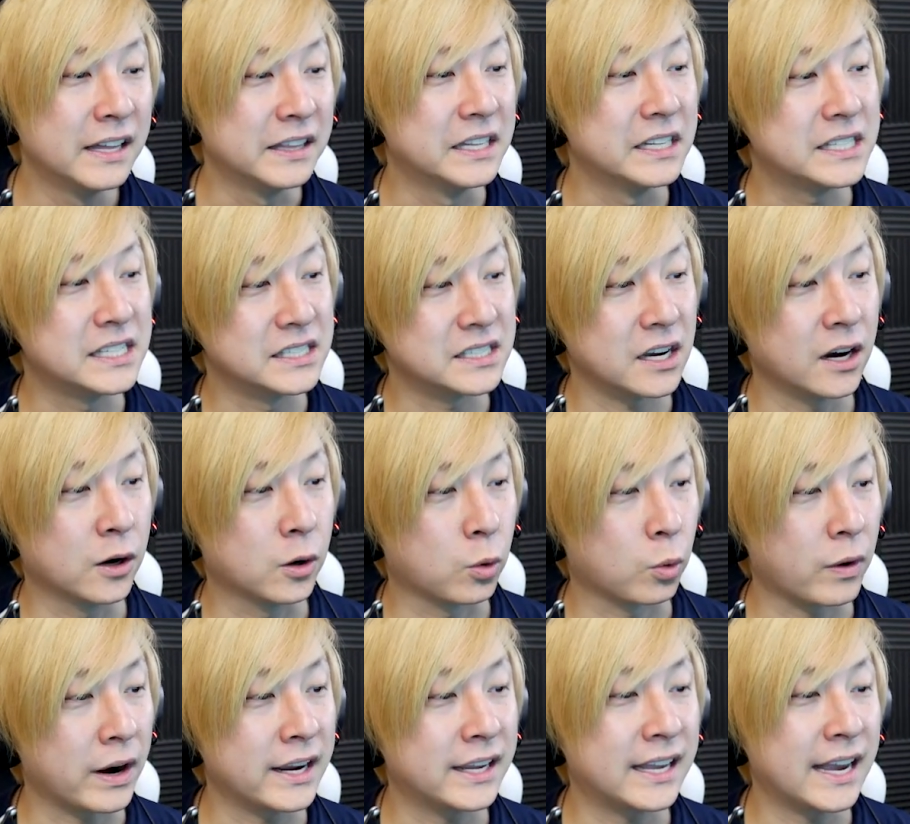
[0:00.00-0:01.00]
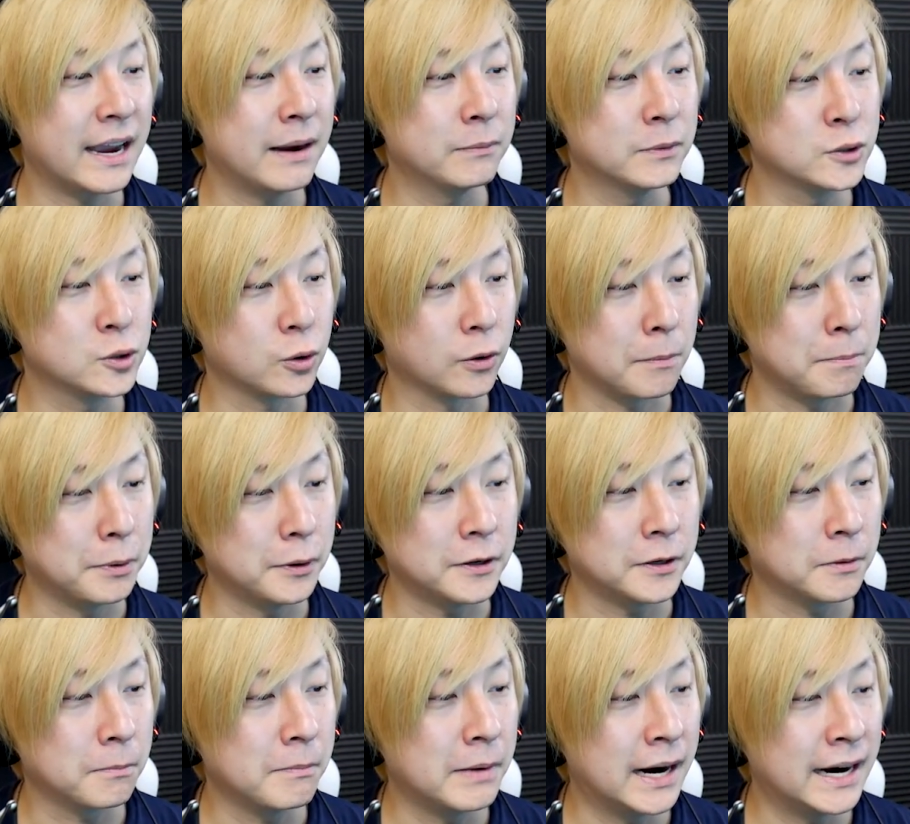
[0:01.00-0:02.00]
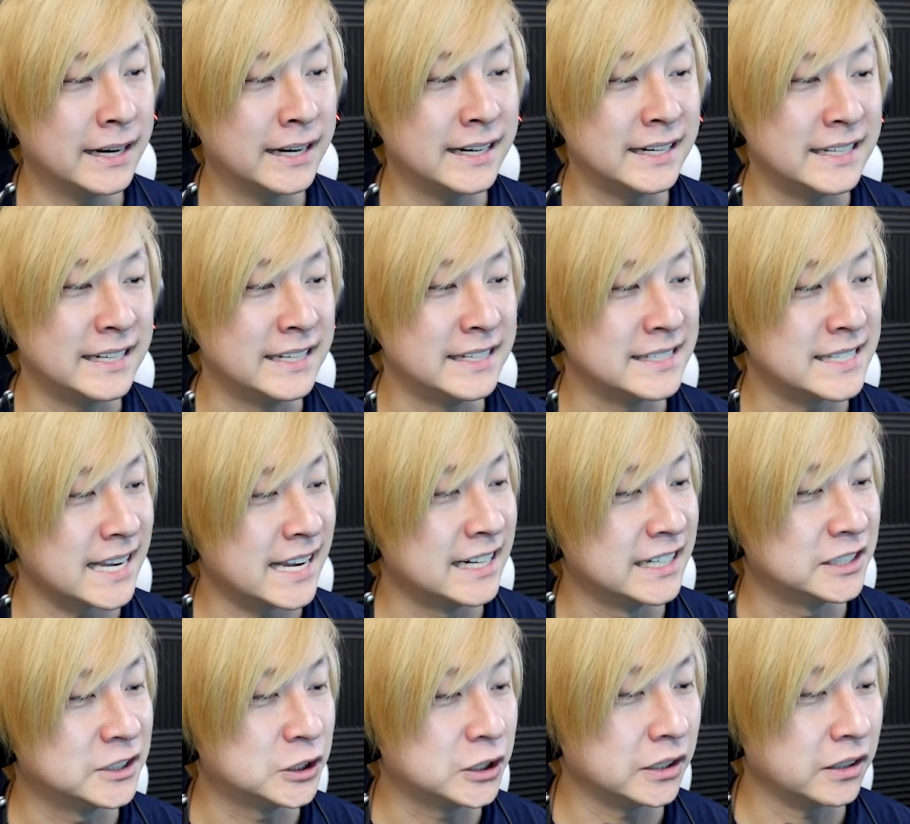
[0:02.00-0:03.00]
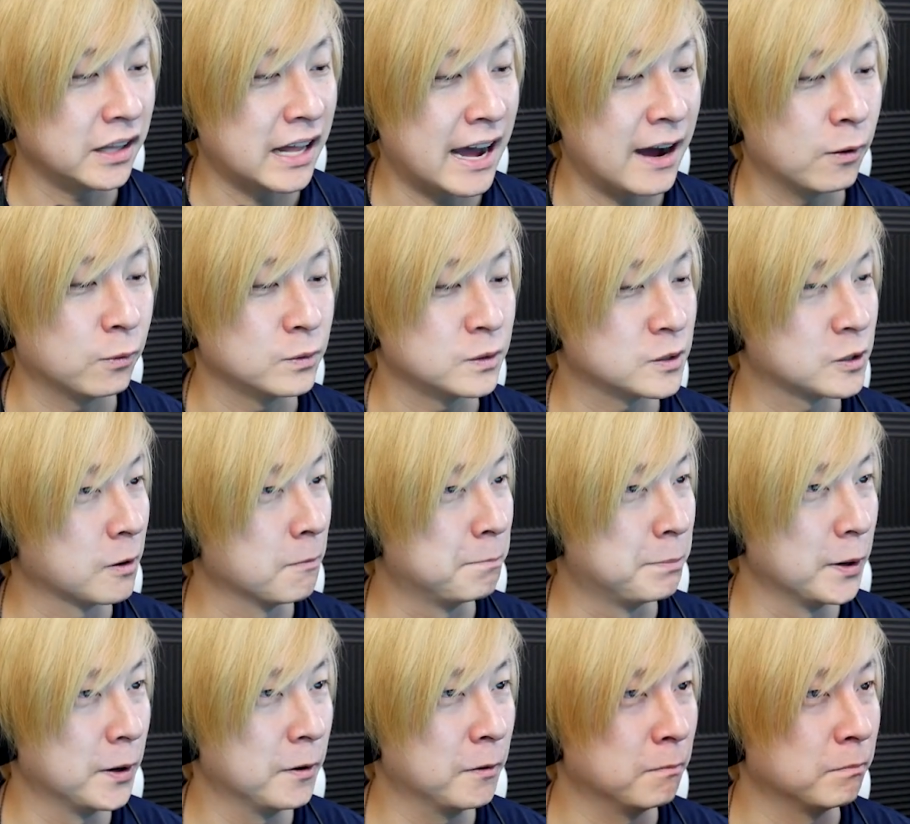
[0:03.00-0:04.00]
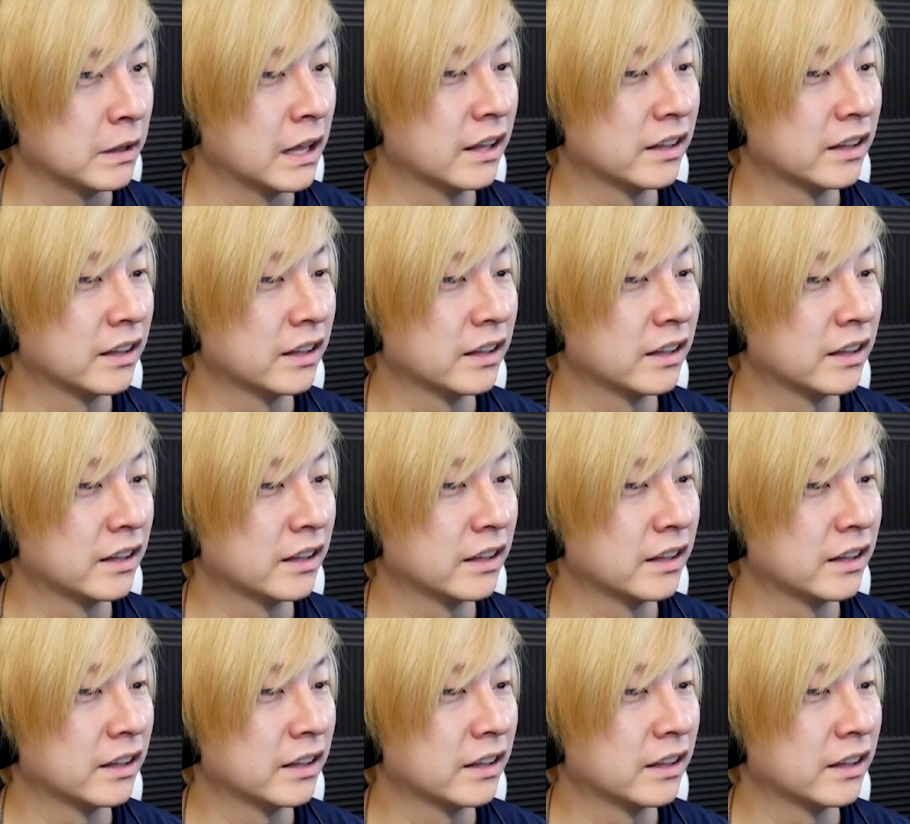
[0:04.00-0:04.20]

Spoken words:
This is a great game to sort of put your mind at ease and to chill out. So boom,